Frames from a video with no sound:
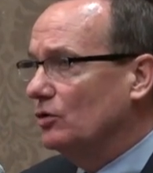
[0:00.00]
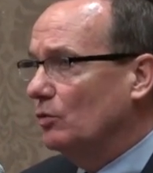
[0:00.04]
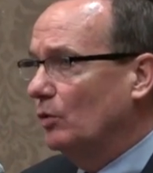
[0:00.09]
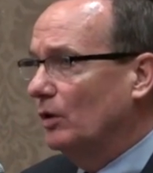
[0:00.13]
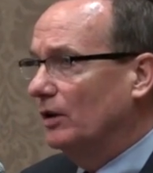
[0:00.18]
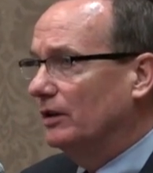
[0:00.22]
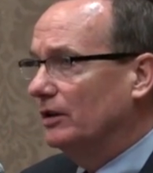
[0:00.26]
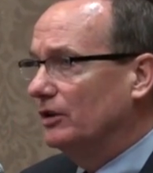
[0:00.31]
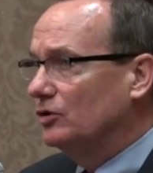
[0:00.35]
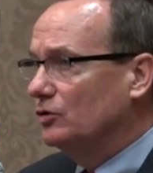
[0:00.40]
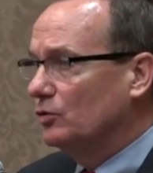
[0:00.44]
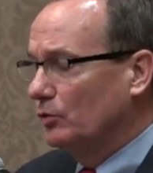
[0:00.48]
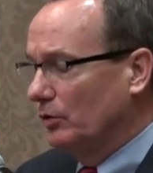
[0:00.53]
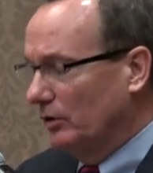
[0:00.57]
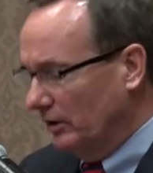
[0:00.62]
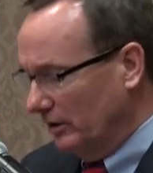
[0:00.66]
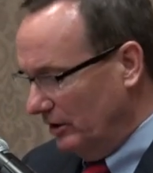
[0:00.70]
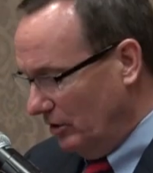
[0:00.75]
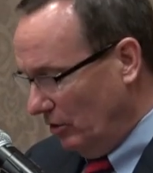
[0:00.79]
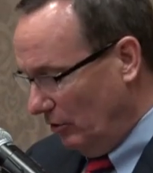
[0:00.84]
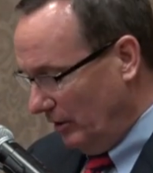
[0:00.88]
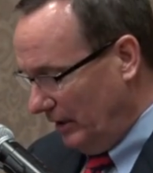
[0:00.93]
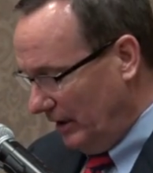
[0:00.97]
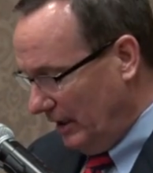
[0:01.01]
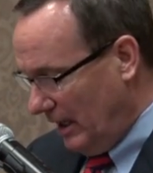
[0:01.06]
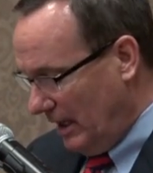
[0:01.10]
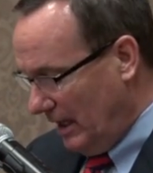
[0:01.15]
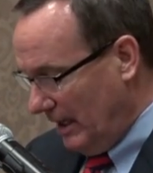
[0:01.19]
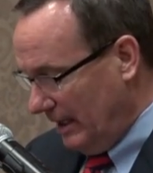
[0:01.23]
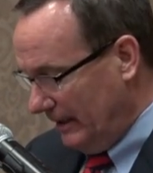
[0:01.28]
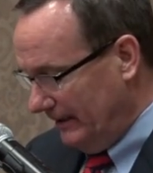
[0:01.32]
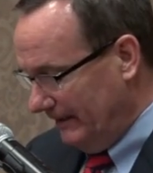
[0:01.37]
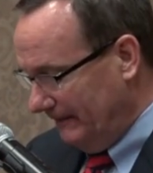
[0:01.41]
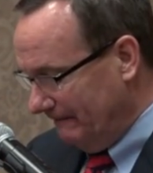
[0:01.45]
what is really going
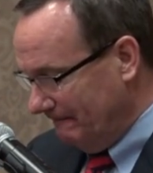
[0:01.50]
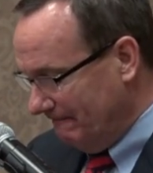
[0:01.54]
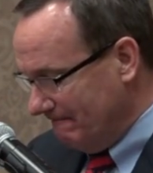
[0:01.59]
on,